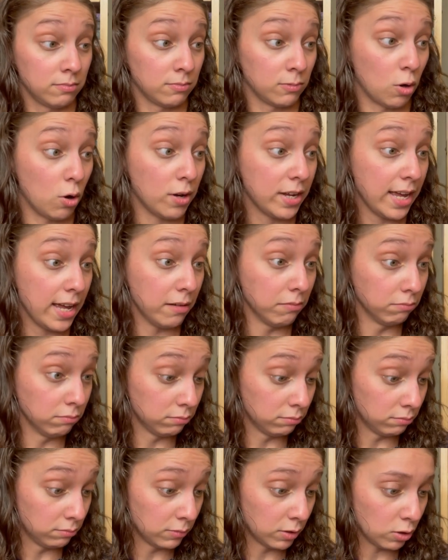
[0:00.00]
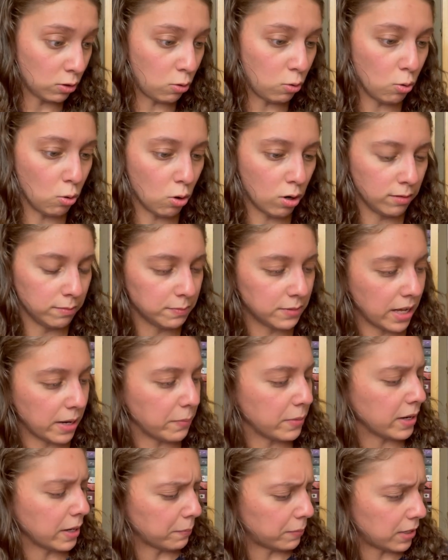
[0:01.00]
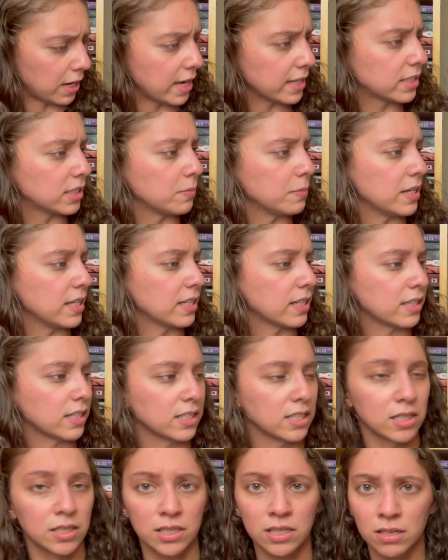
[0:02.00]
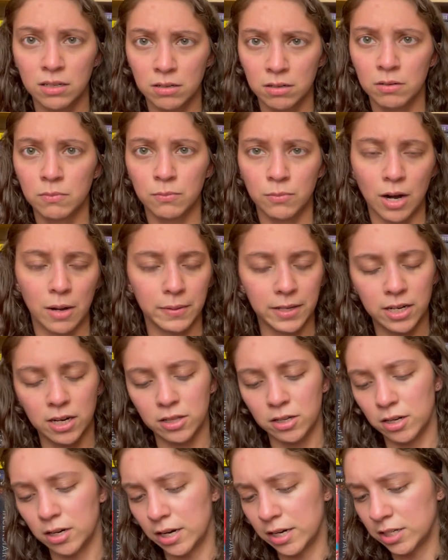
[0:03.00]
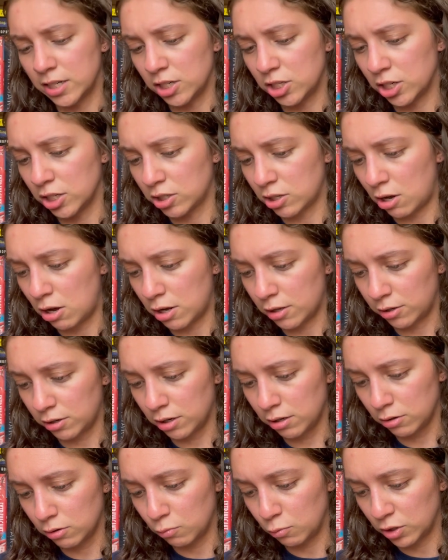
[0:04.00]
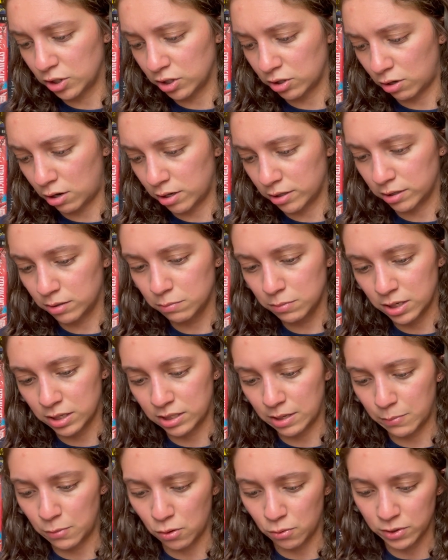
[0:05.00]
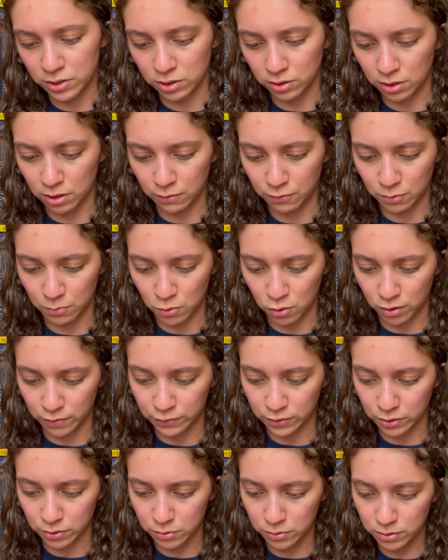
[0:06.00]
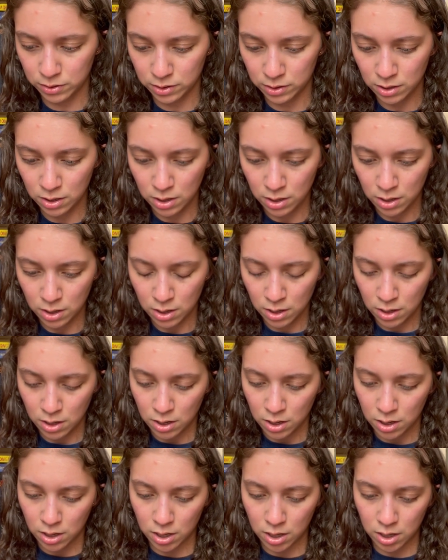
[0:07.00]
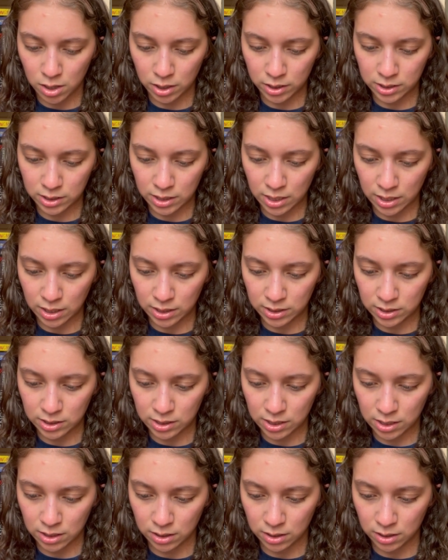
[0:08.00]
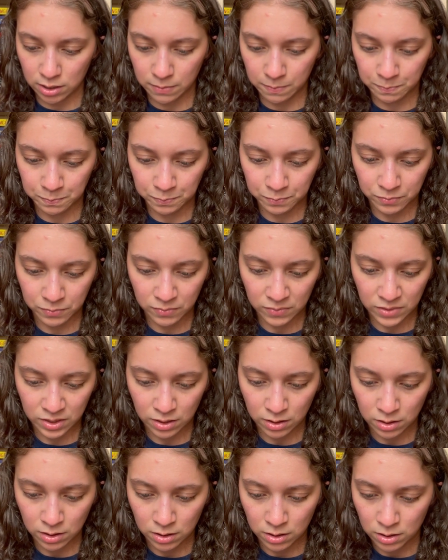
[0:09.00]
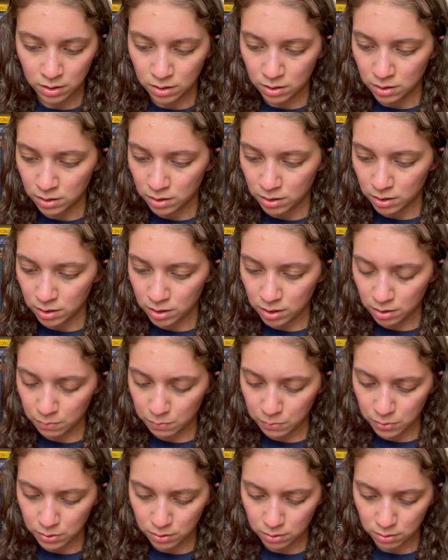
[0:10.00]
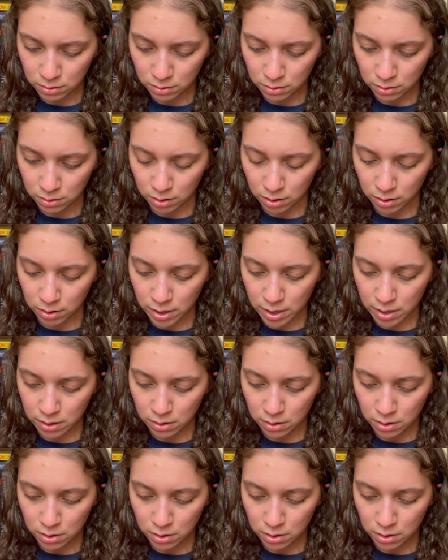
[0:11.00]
Okay, cool. That implies to me that this is probably another indigenous author, which is awesome because I'm always looking for more of those. Uh, let's see, let's see. Yep. All right.